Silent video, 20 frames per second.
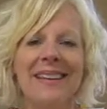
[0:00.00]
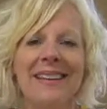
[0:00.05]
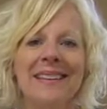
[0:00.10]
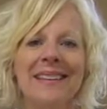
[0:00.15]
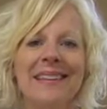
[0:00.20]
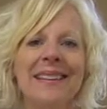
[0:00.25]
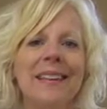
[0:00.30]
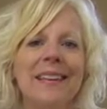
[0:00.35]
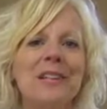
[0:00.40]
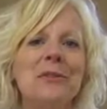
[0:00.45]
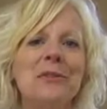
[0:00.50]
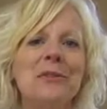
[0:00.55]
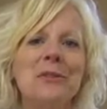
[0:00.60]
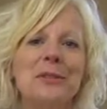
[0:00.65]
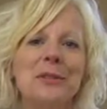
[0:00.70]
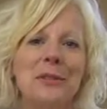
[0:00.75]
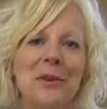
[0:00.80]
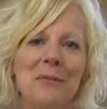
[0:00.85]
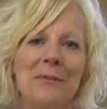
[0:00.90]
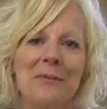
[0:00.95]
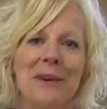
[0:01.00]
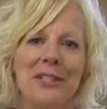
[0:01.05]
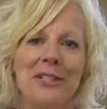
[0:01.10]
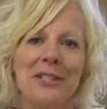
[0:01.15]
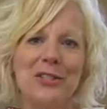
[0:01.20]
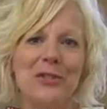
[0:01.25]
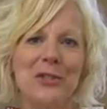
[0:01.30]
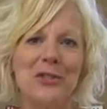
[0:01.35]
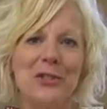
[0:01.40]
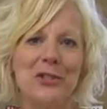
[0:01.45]
Thank you so
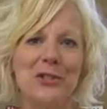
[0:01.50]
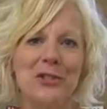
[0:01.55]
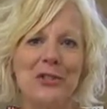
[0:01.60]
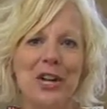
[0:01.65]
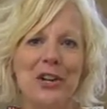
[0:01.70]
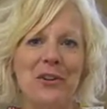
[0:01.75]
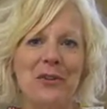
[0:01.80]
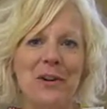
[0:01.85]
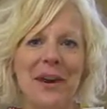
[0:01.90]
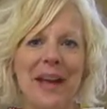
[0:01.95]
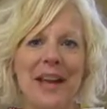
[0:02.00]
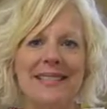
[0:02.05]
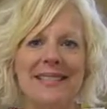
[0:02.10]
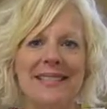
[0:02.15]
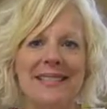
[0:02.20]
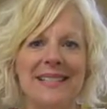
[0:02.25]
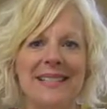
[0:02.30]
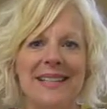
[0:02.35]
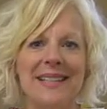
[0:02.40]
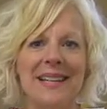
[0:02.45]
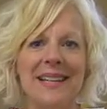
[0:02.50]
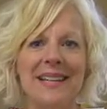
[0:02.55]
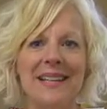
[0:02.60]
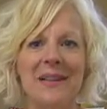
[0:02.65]
much for your generosity.